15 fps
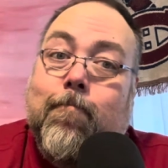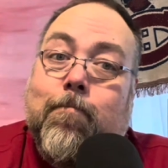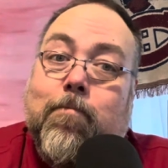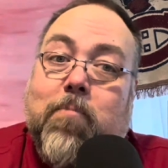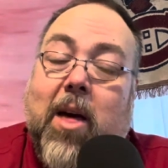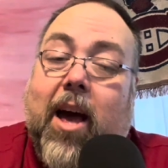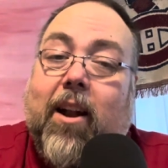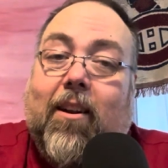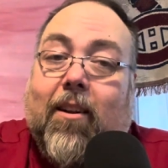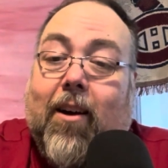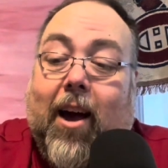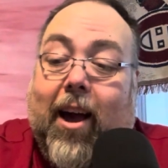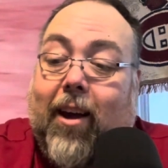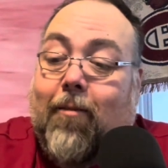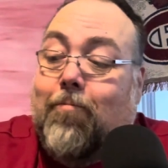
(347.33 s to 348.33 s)
then
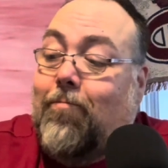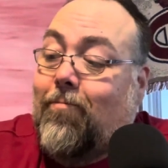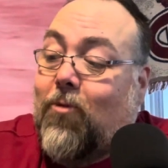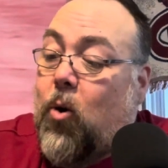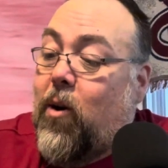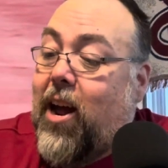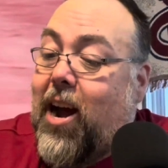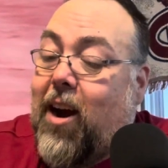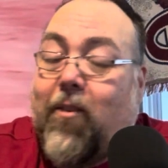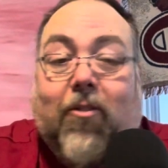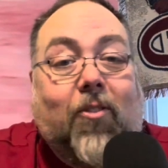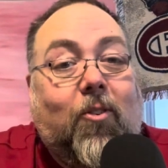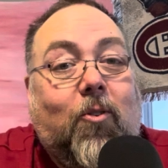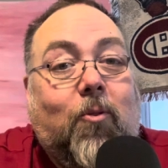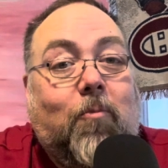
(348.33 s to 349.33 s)
I don't have
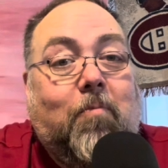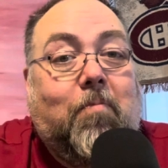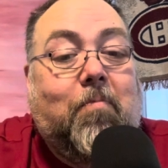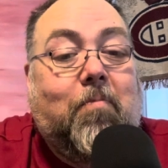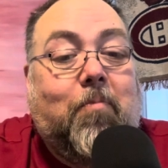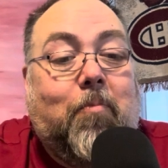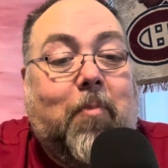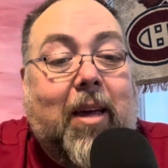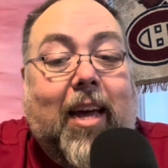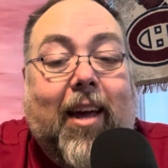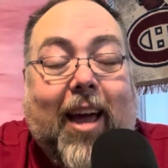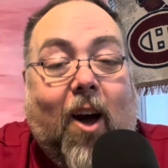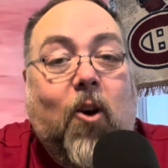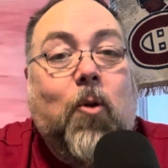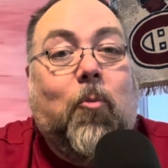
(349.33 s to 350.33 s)
to be
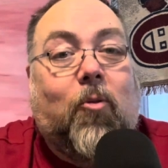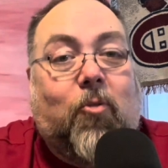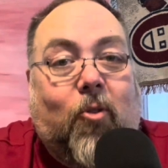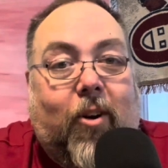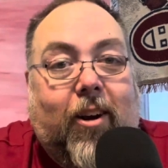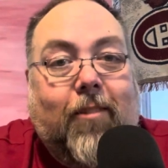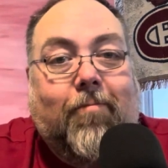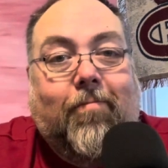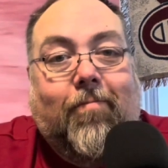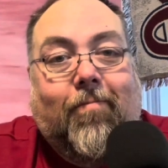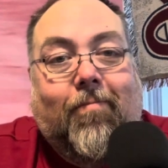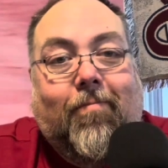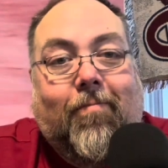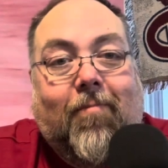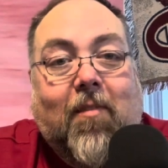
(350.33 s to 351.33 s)
accountable for it.
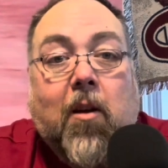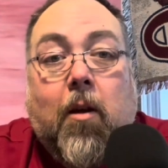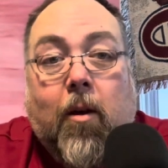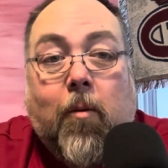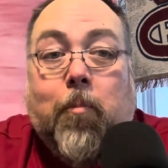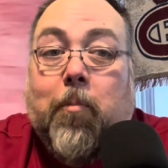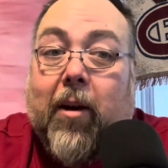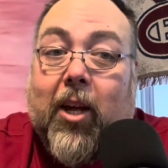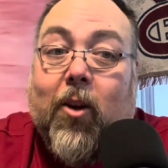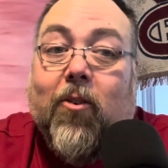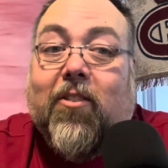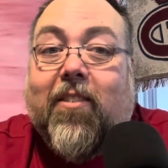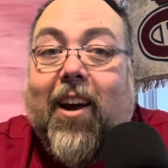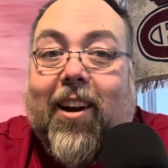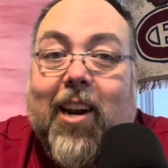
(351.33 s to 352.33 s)
But you
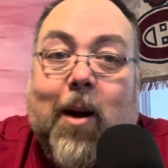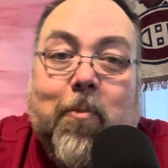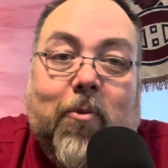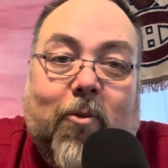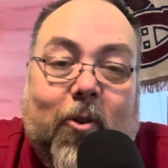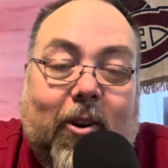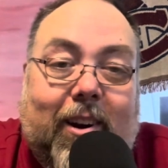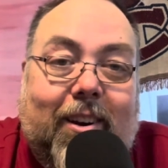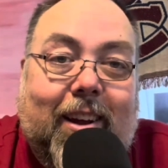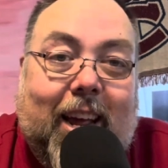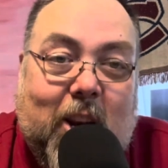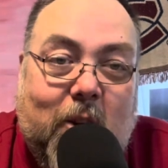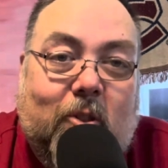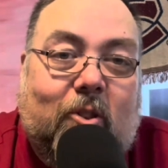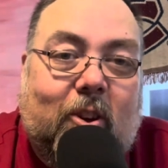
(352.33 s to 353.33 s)
signed up for it and
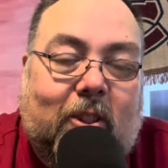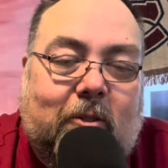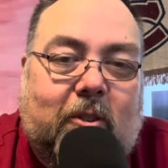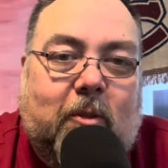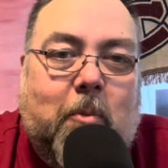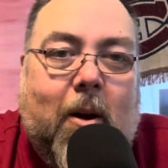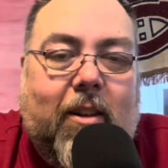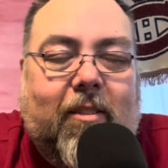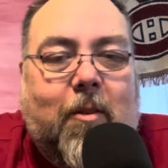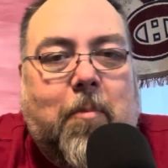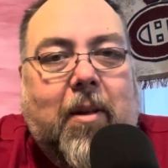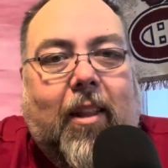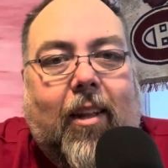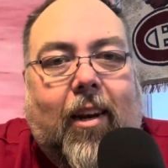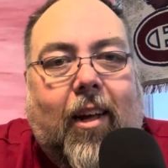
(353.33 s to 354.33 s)
you took the
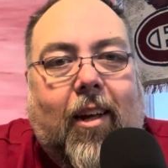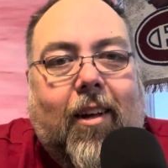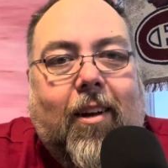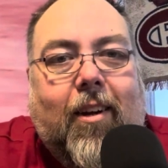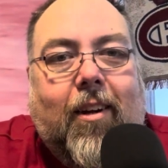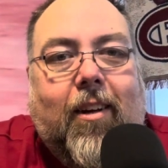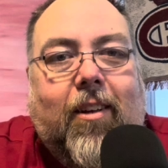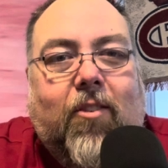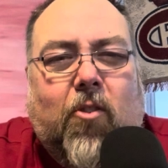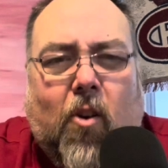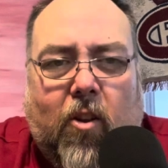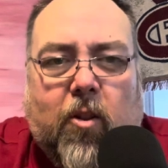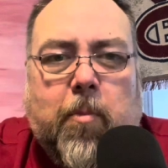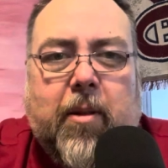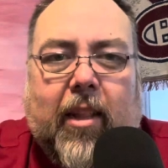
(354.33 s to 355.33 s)
responsibility. So
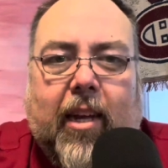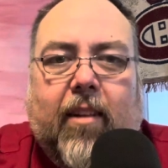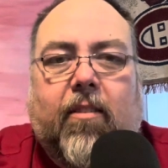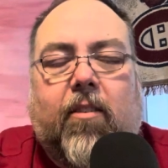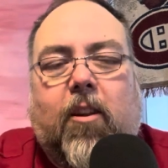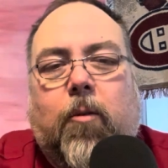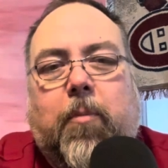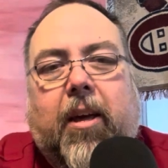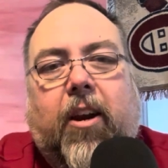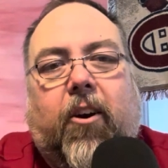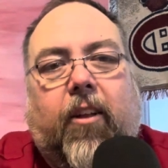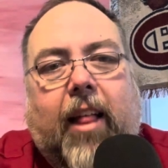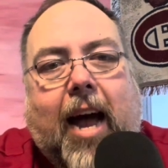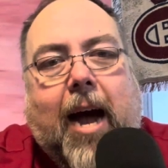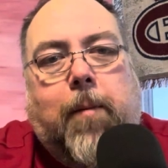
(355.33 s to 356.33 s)
ultimately it's going to be in your
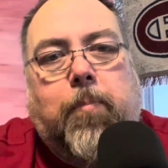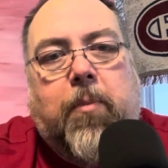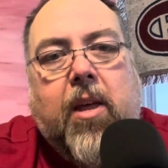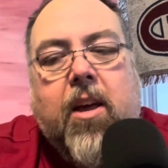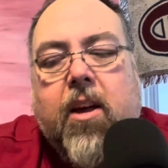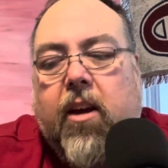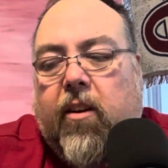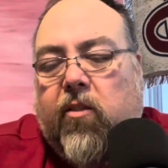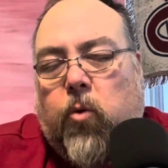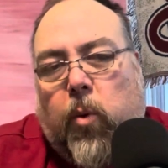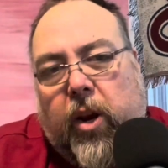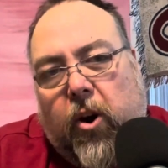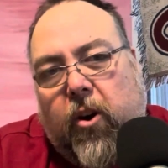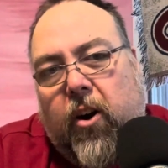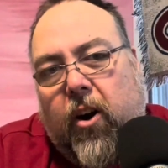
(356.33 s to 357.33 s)
lap. So when
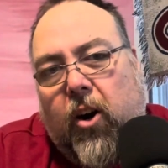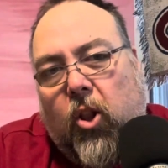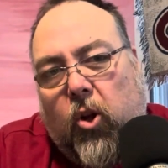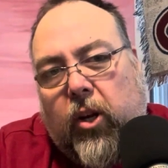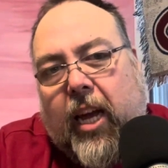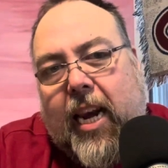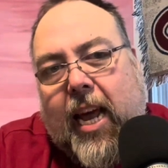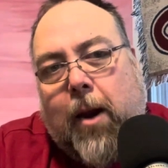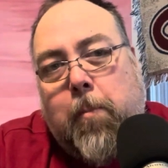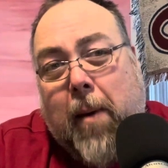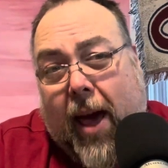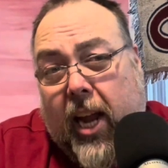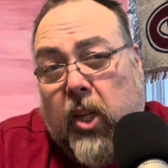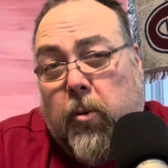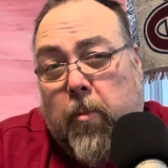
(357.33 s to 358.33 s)
you're looking at
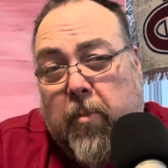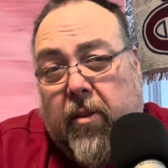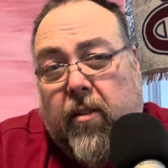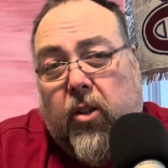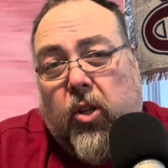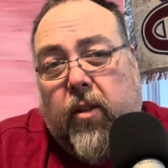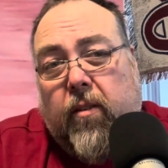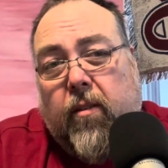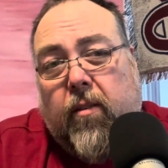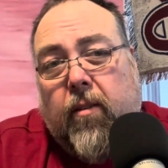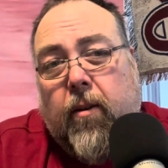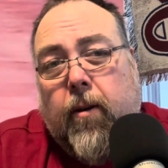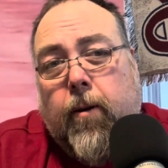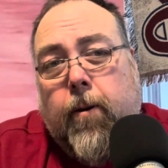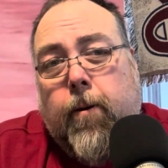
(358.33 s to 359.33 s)
management positions,
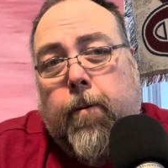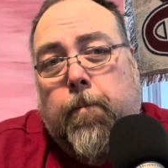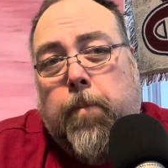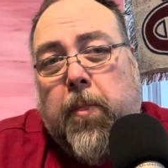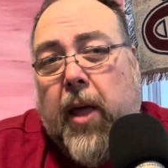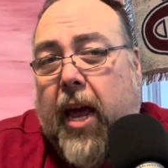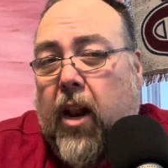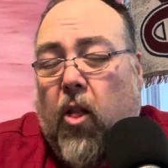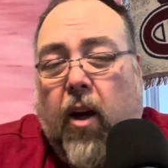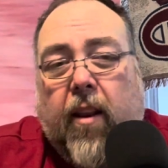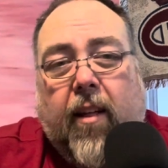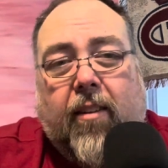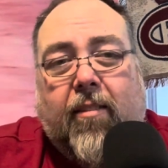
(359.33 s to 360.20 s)
and a lot of that